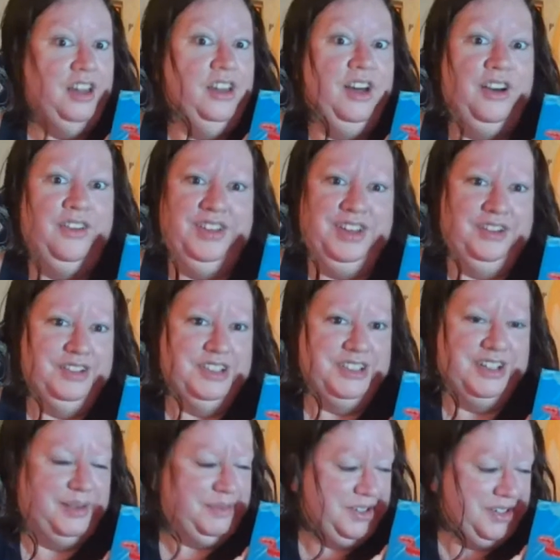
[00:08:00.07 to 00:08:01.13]
love the
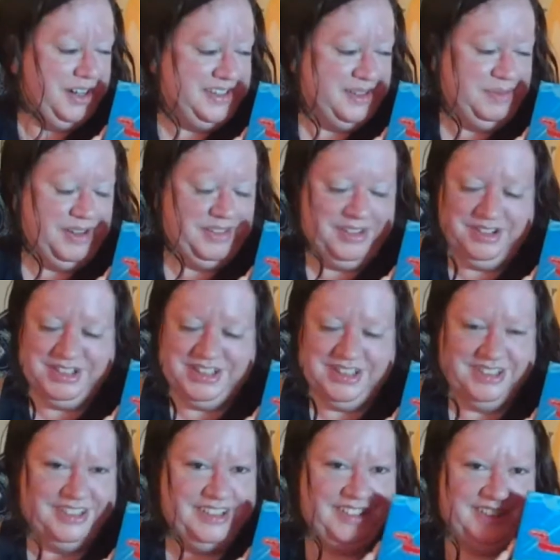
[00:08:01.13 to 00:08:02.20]
ocean. I'm crazy about the
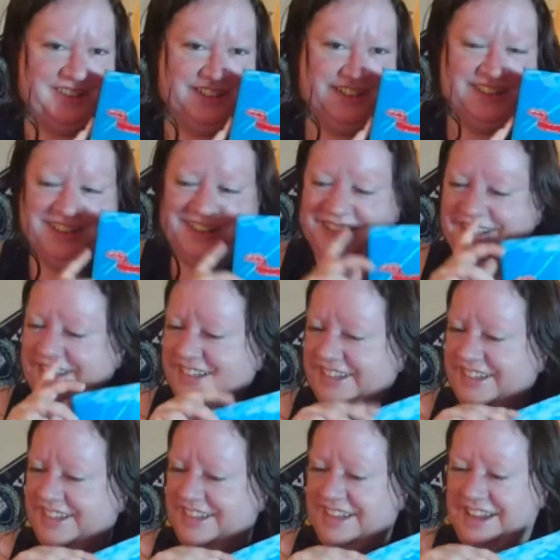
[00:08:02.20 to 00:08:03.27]
ocean.
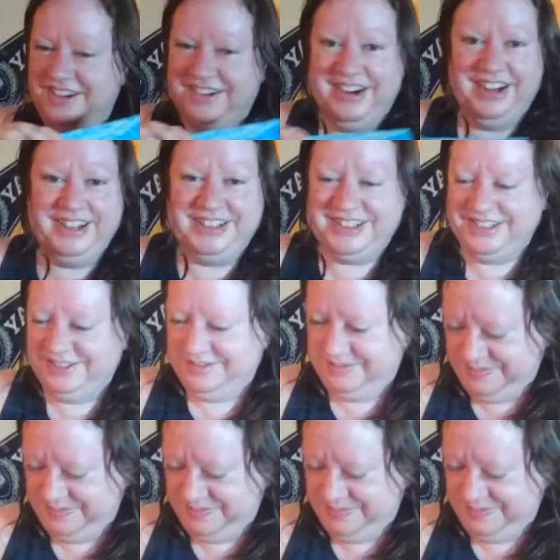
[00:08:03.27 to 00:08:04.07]
All right.